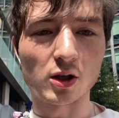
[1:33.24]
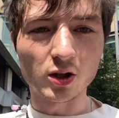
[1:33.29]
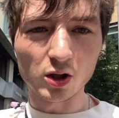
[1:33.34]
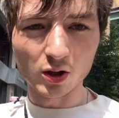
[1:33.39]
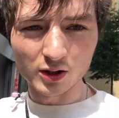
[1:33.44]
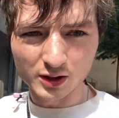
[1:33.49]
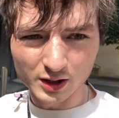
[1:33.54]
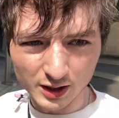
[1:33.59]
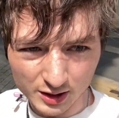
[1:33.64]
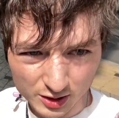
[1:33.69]

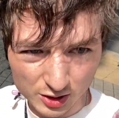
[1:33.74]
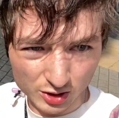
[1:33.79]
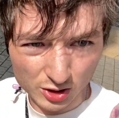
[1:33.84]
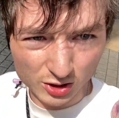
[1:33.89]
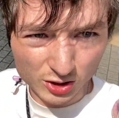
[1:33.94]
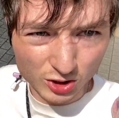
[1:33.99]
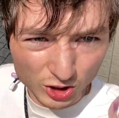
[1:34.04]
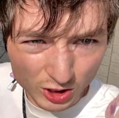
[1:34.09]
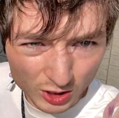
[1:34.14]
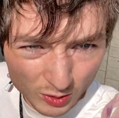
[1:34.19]
Contax
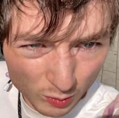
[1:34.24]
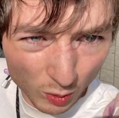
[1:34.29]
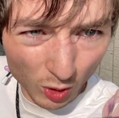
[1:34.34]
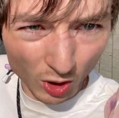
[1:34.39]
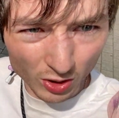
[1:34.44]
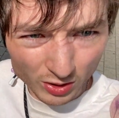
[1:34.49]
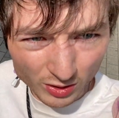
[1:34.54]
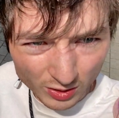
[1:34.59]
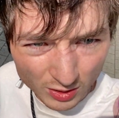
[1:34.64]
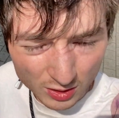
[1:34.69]

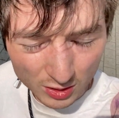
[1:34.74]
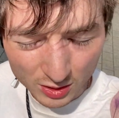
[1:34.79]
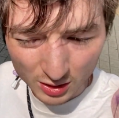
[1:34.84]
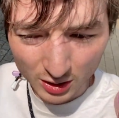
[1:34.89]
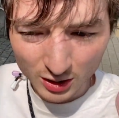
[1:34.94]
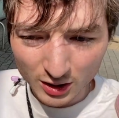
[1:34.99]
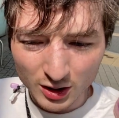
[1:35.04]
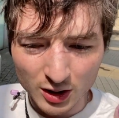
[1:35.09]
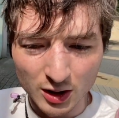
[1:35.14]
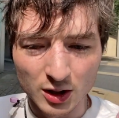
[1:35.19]
G1.
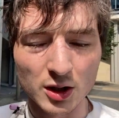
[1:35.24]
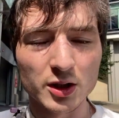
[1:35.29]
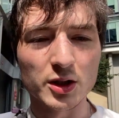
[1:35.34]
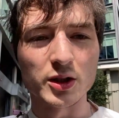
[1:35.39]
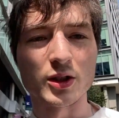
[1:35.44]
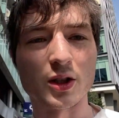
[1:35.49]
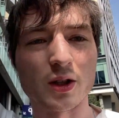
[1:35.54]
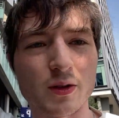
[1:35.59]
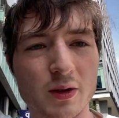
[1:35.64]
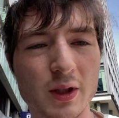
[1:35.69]

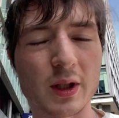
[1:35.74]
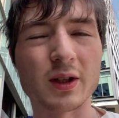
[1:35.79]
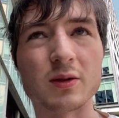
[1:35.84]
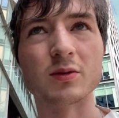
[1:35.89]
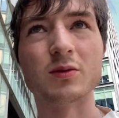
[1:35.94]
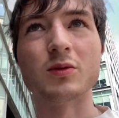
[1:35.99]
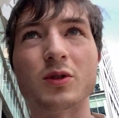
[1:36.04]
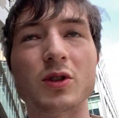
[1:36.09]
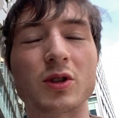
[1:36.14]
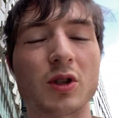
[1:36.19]
So yeah,
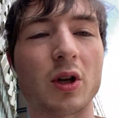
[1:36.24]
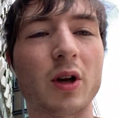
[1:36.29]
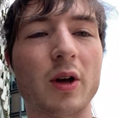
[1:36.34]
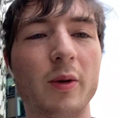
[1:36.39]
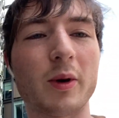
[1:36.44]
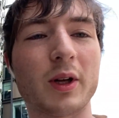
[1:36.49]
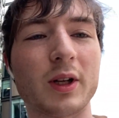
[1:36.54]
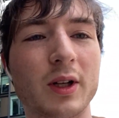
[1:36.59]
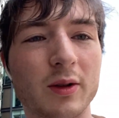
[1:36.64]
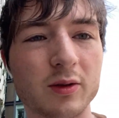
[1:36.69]
just on my
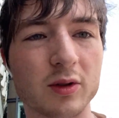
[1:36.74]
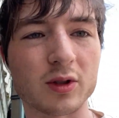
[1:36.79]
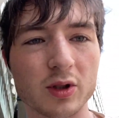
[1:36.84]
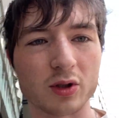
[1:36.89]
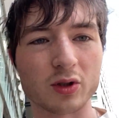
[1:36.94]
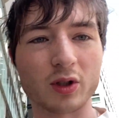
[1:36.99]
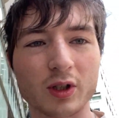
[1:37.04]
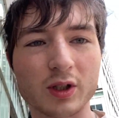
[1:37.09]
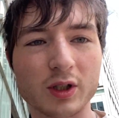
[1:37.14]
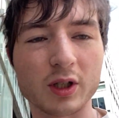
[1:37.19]
way down to the
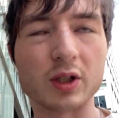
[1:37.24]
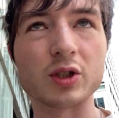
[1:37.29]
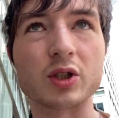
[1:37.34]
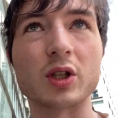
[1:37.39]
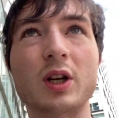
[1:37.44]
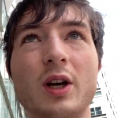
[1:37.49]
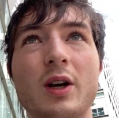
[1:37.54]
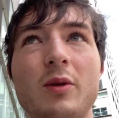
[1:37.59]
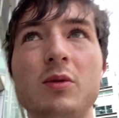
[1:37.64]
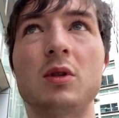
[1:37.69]
train station
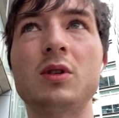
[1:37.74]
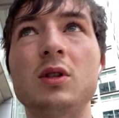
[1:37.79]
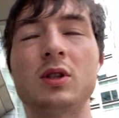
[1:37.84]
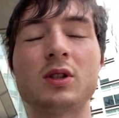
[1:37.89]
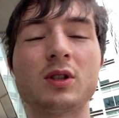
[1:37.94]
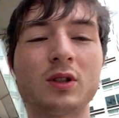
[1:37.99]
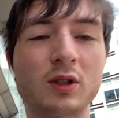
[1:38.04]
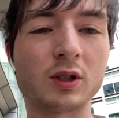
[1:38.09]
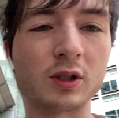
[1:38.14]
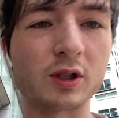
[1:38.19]
now,
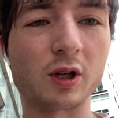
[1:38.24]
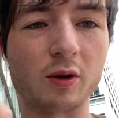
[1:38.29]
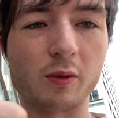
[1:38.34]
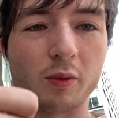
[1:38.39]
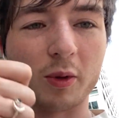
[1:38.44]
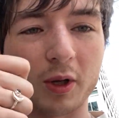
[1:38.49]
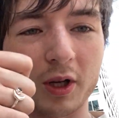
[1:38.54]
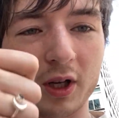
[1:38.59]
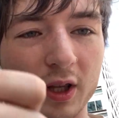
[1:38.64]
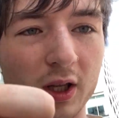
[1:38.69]
so we make it